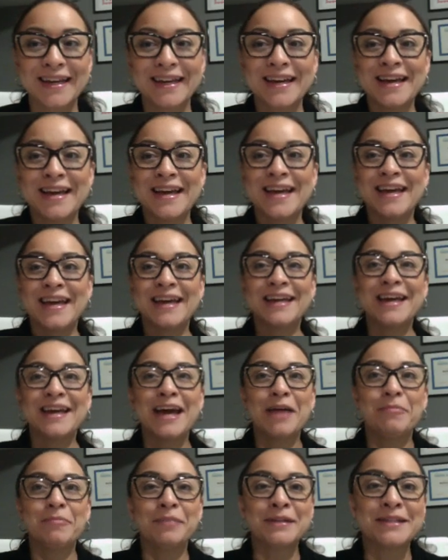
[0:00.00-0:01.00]
It
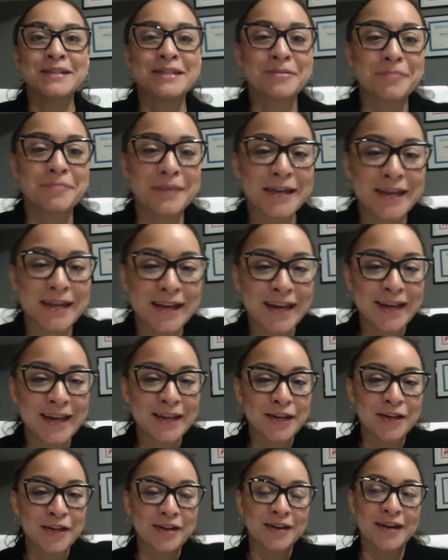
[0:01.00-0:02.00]
happened to me in
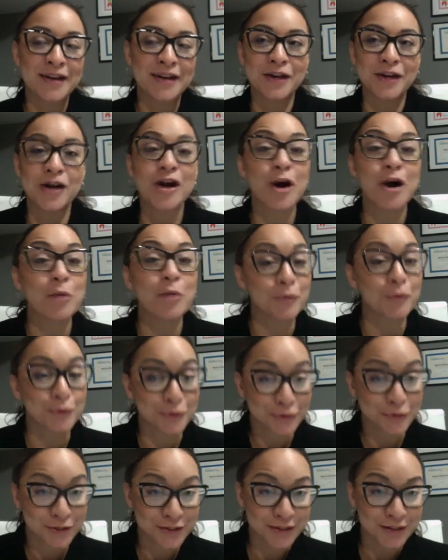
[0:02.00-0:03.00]
a
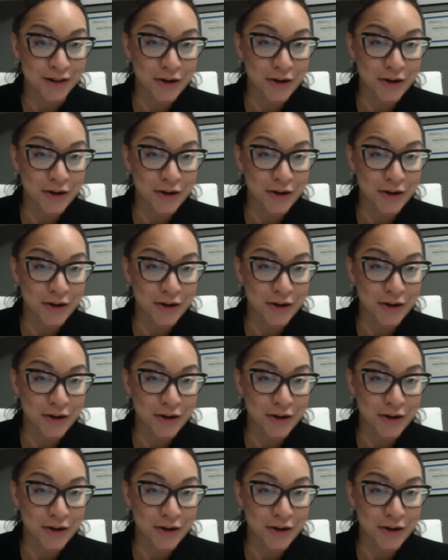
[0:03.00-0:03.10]
couples